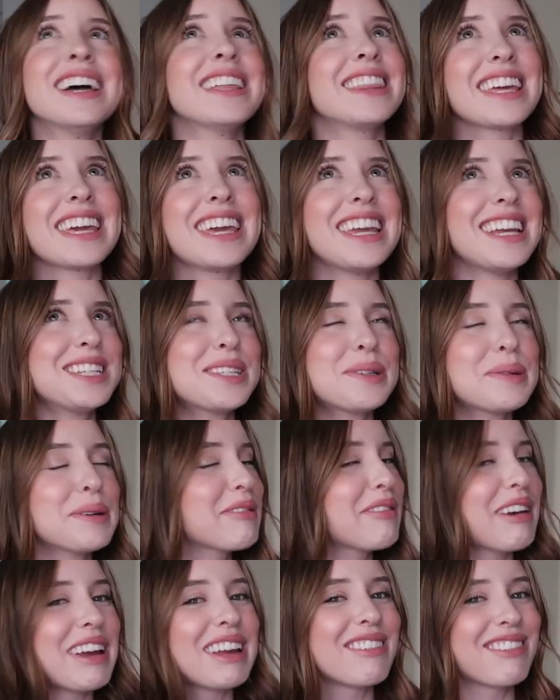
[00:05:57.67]
the key to a
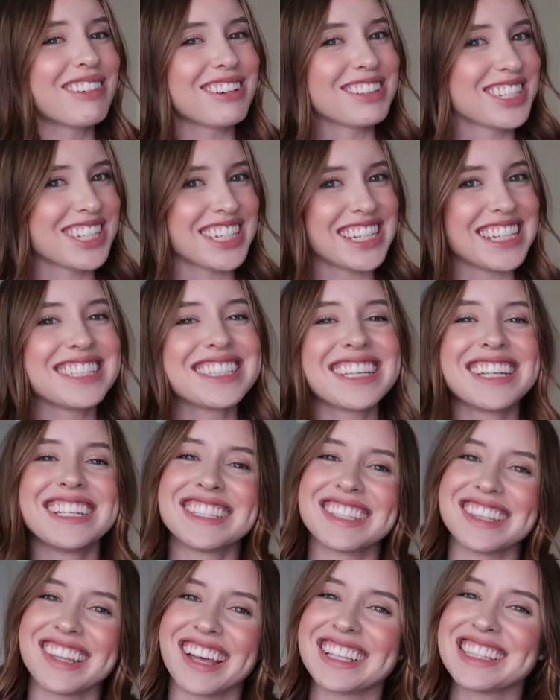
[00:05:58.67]
great grilled cheese
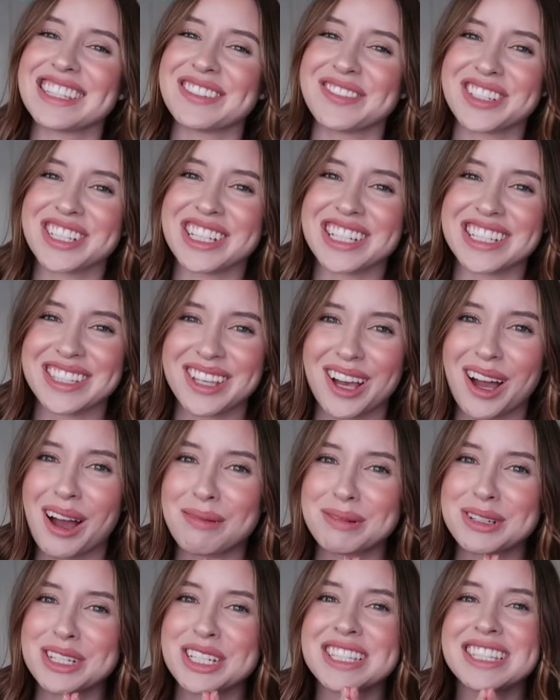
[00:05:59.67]
is lots of cheese
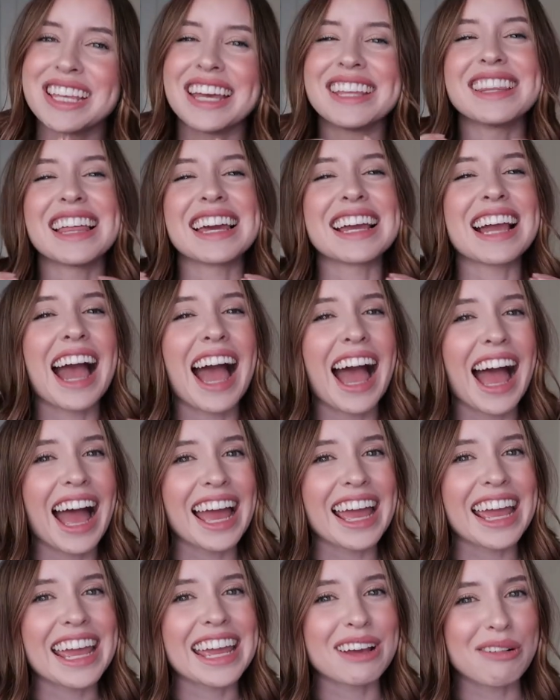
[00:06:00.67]
options and like
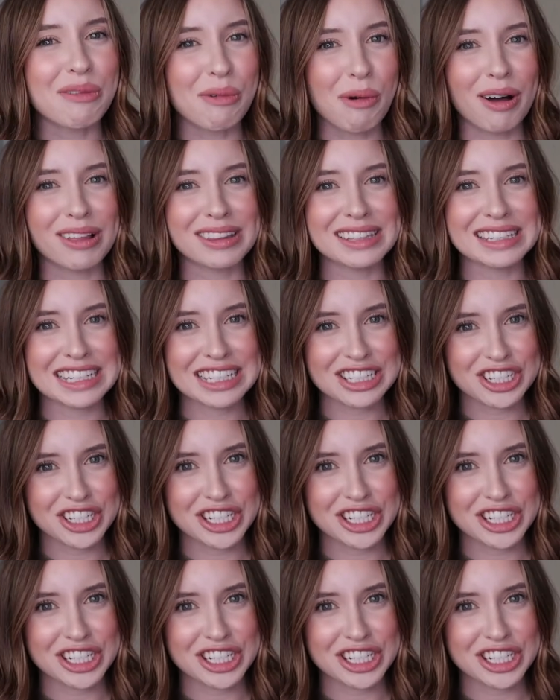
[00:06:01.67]
high quality